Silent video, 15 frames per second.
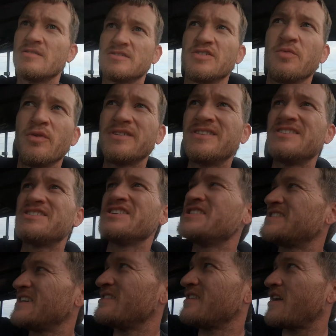So what does she
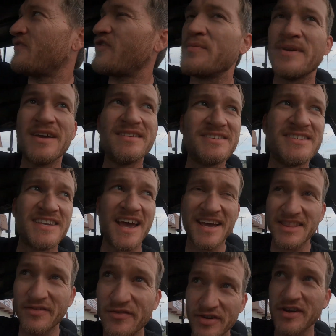sound like from
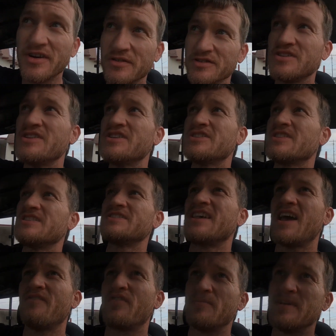inside the vehicle? So this is the
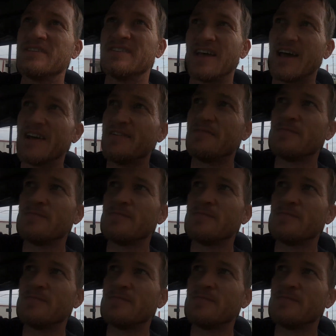sound from inside.